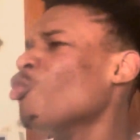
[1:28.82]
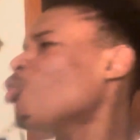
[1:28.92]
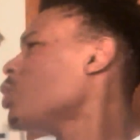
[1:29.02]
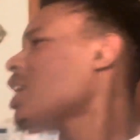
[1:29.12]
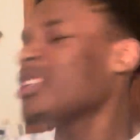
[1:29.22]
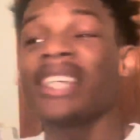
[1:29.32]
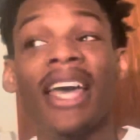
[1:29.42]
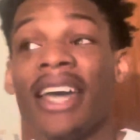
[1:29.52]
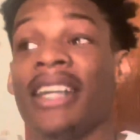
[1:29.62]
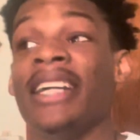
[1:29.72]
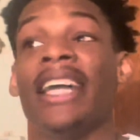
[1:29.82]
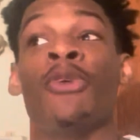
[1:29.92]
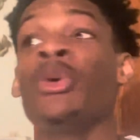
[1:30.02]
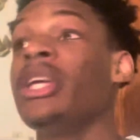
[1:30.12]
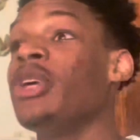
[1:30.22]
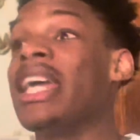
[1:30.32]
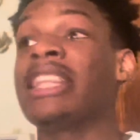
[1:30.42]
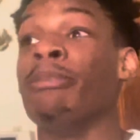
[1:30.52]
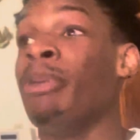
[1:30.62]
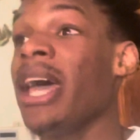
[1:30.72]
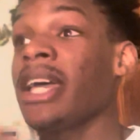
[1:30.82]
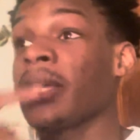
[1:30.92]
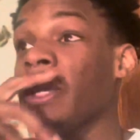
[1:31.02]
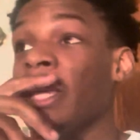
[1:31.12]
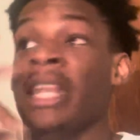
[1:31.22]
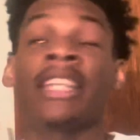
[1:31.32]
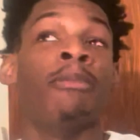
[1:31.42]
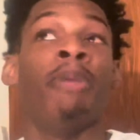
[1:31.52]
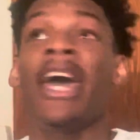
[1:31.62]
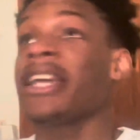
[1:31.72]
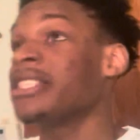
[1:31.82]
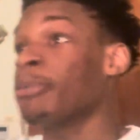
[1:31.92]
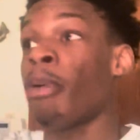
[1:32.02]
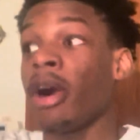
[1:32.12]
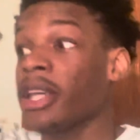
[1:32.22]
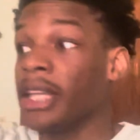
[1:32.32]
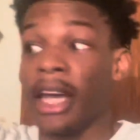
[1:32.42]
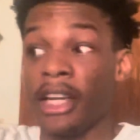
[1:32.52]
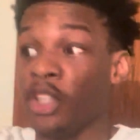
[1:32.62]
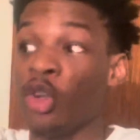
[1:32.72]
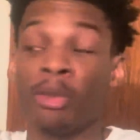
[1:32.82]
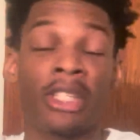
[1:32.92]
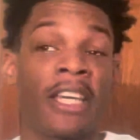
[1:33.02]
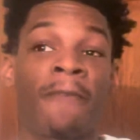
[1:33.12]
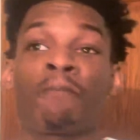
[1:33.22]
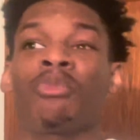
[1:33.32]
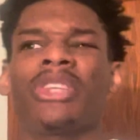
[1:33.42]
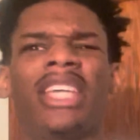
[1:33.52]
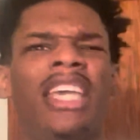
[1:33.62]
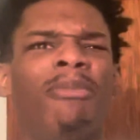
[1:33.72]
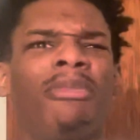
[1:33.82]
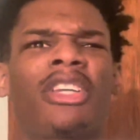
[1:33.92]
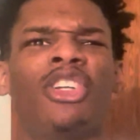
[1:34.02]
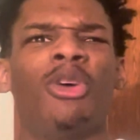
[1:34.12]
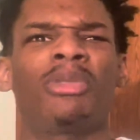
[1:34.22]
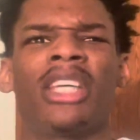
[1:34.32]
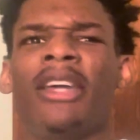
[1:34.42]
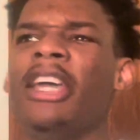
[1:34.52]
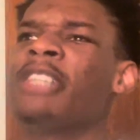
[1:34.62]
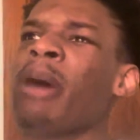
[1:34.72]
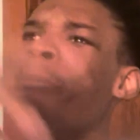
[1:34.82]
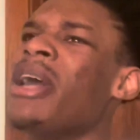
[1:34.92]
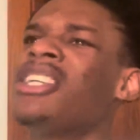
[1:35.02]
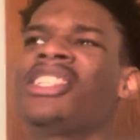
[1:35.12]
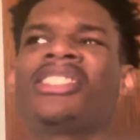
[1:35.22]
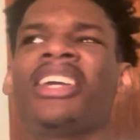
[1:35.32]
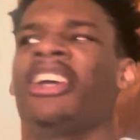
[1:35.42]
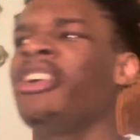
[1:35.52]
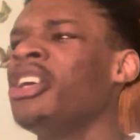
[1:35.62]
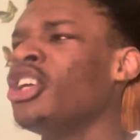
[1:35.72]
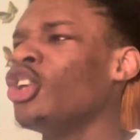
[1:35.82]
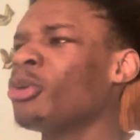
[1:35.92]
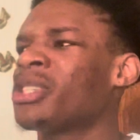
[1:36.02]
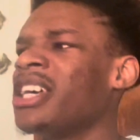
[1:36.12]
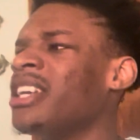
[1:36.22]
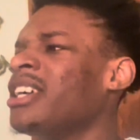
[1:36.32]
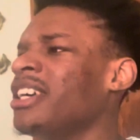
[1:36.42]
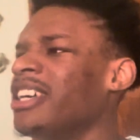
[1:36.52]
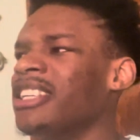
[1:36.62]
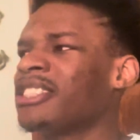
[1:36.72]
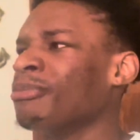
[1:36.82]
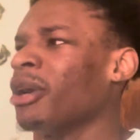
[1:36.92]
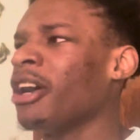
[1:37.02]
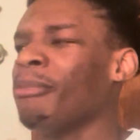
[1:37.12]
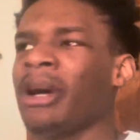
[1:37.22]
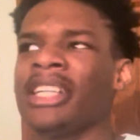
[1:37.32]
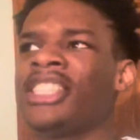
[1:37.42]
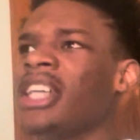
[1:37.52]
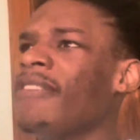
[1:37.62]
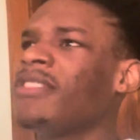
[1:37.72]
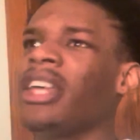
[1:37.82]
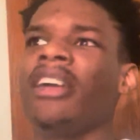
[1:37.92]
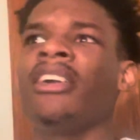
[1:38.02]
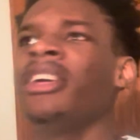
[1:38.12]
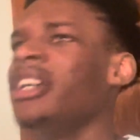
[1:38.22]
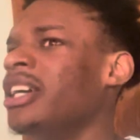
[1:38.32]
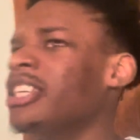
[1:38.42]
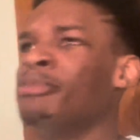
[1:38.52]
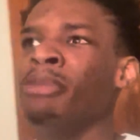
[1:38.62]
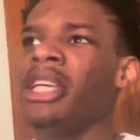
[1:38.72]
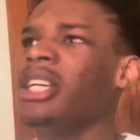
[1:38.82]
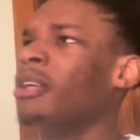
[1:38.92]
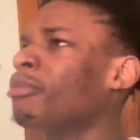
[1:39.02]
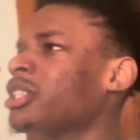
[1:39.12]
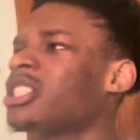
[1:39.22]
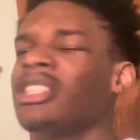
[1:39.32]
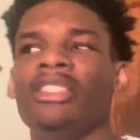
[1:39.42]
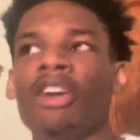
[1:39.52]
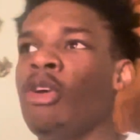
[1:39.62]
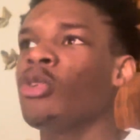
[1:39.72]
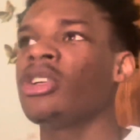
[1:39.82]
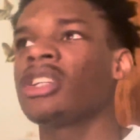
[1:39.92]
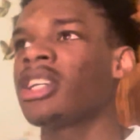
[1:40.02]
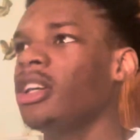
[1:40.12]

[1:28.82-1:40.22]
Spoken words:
we outside and we at the back, and at the back is the parking lot, you know what I'm saying? And you know what I'm saying? It's my managers there, you know what I'm saying? It's my chef there, it's me and a bunch of older